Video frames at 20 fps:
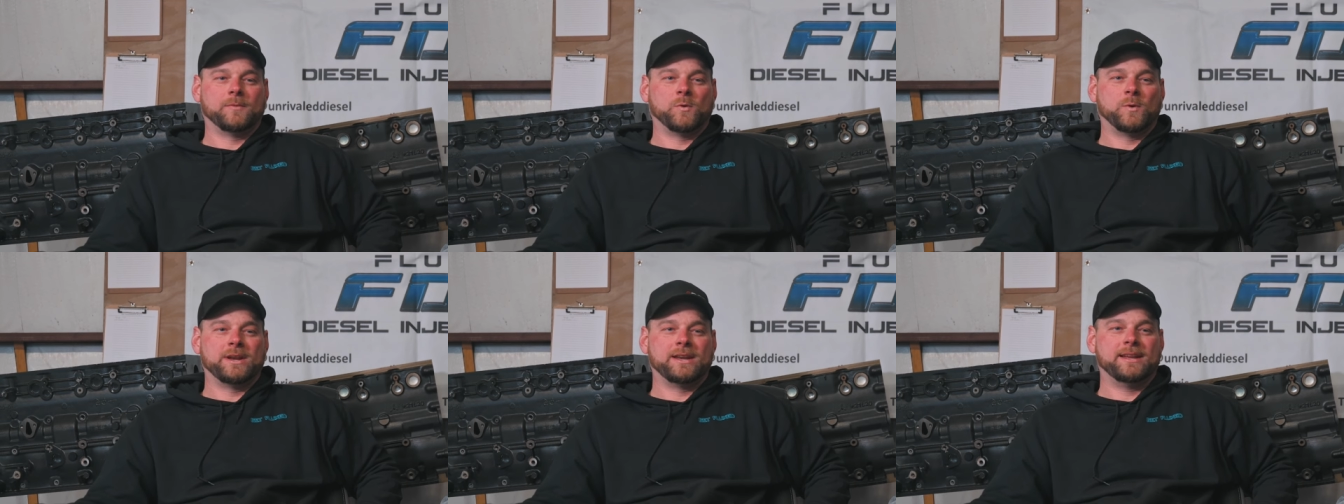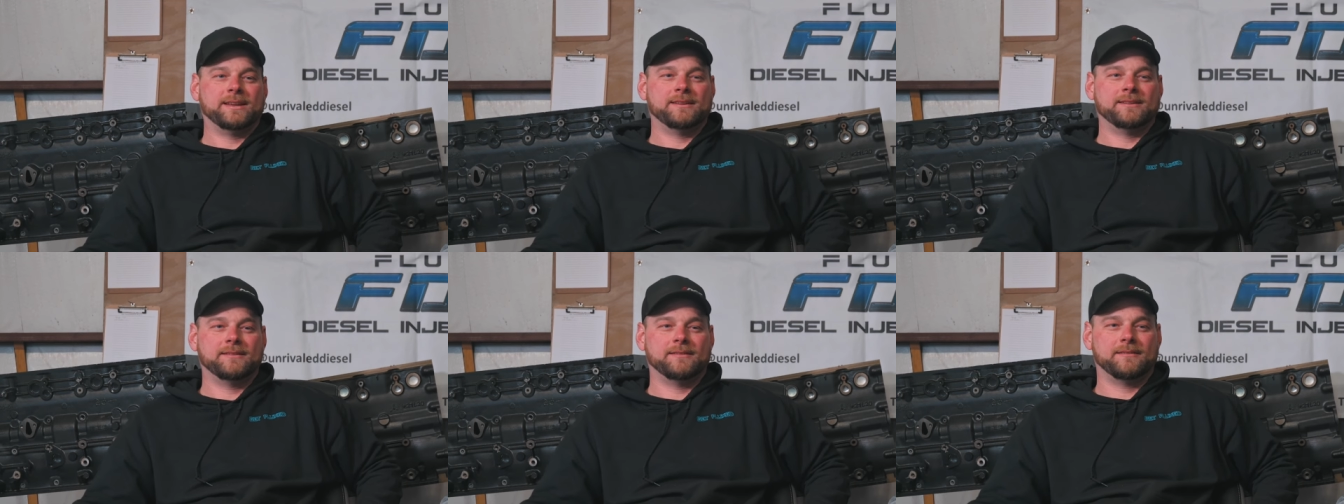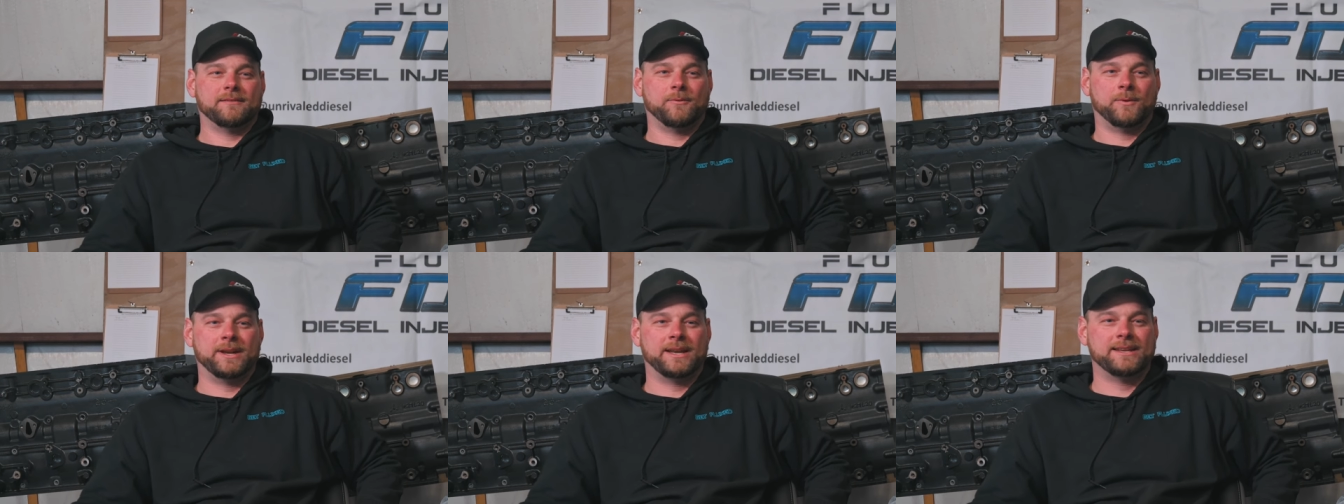we
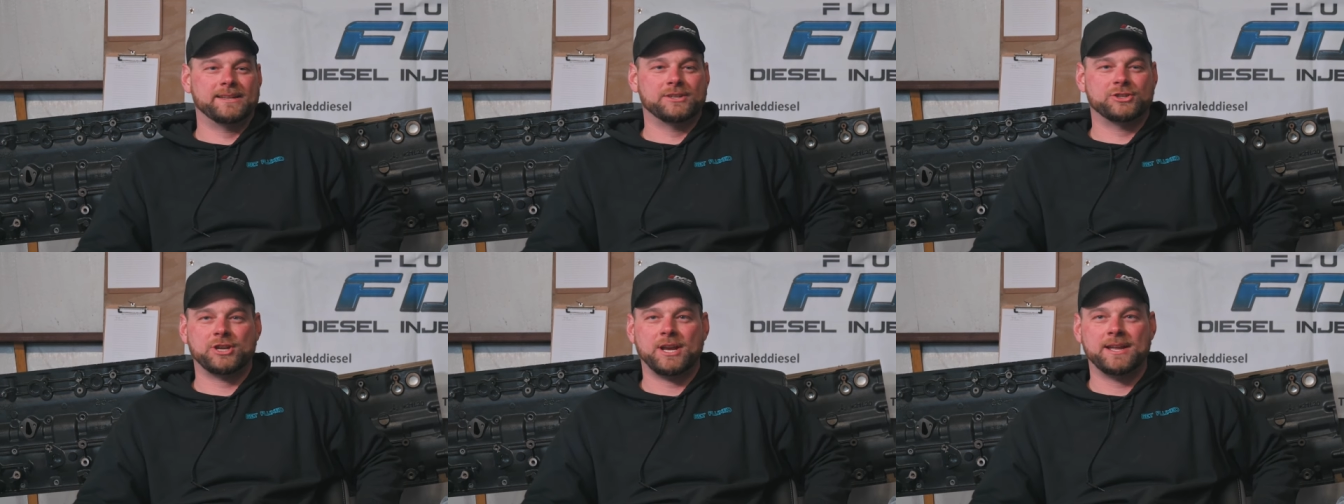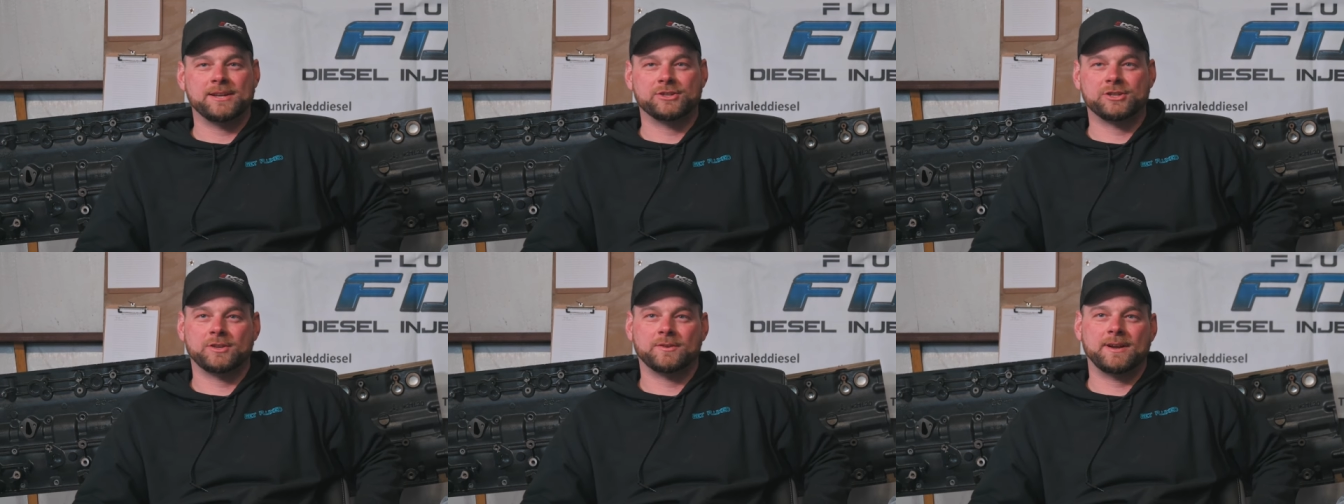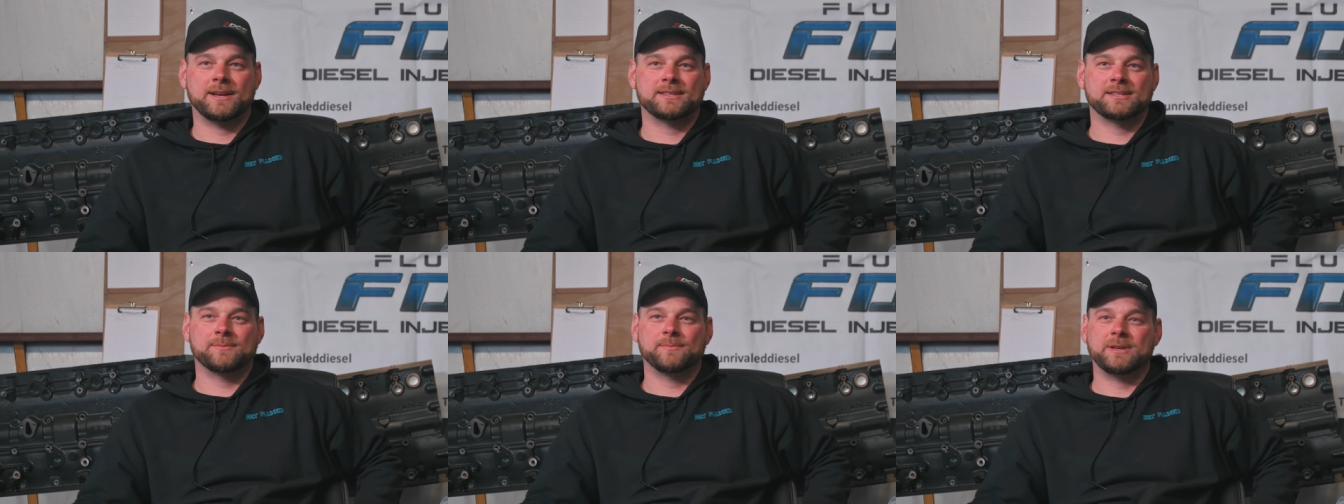didn't we didn't change the
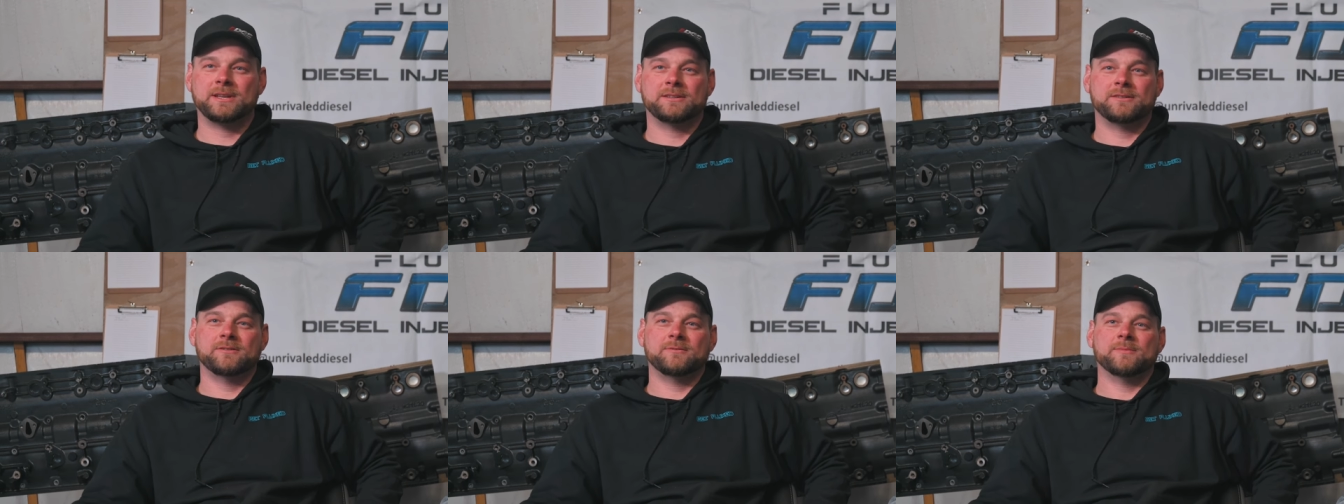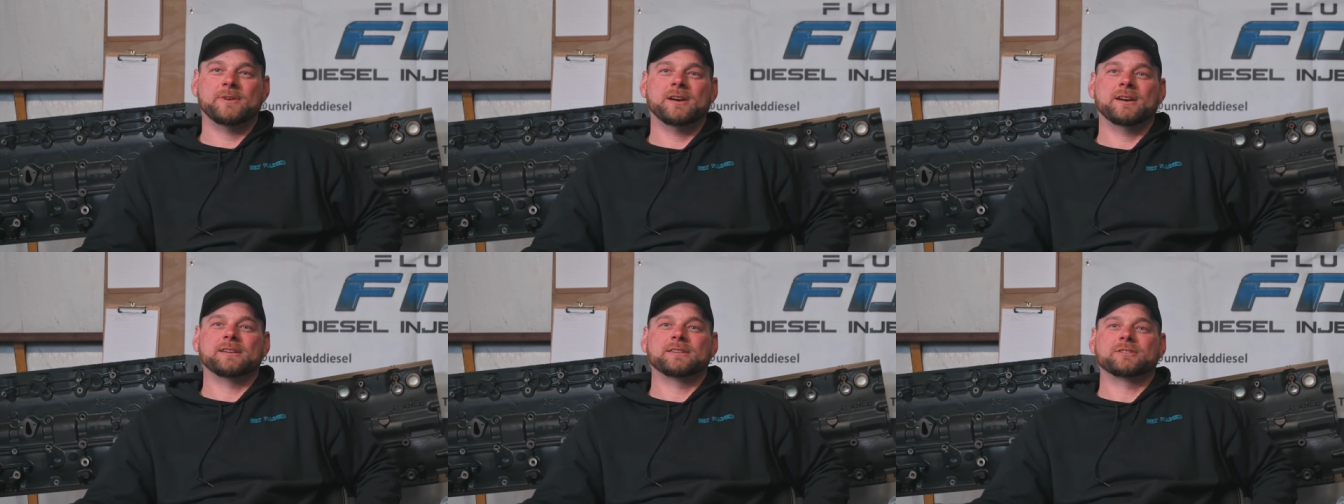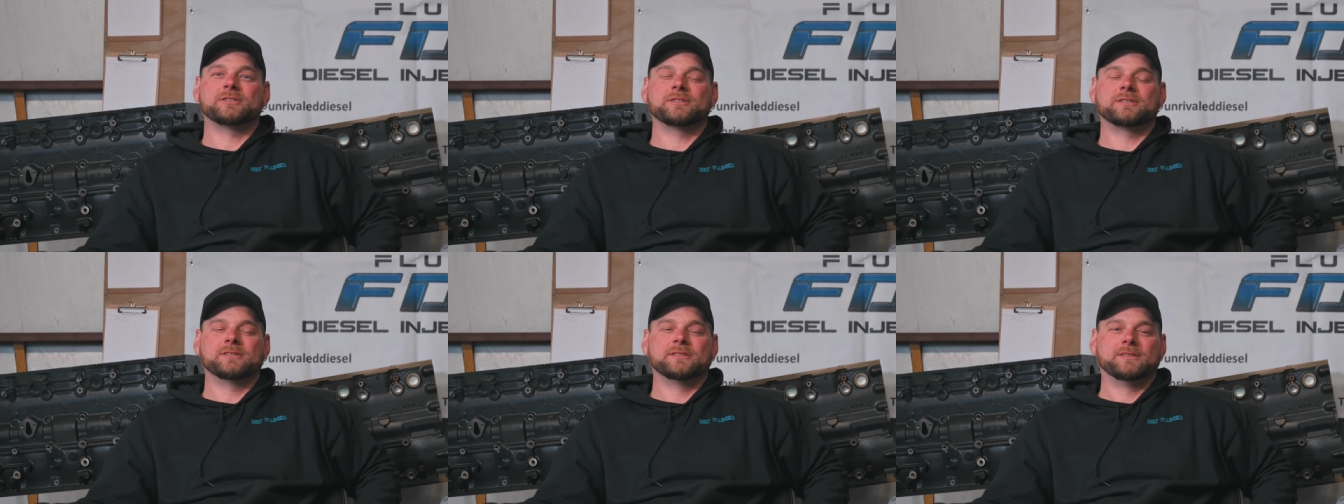recipe too
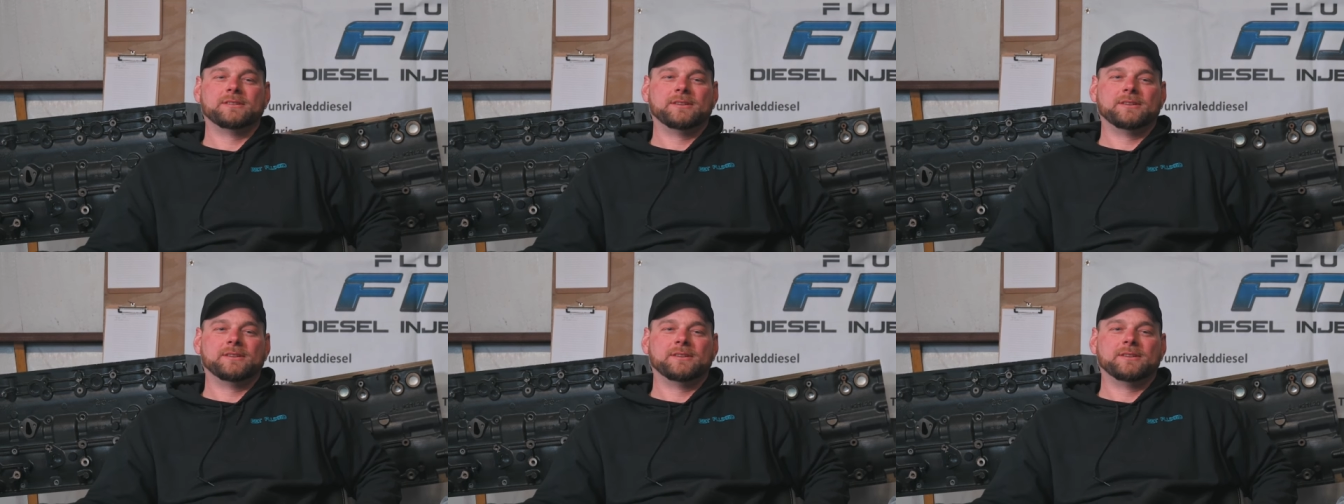much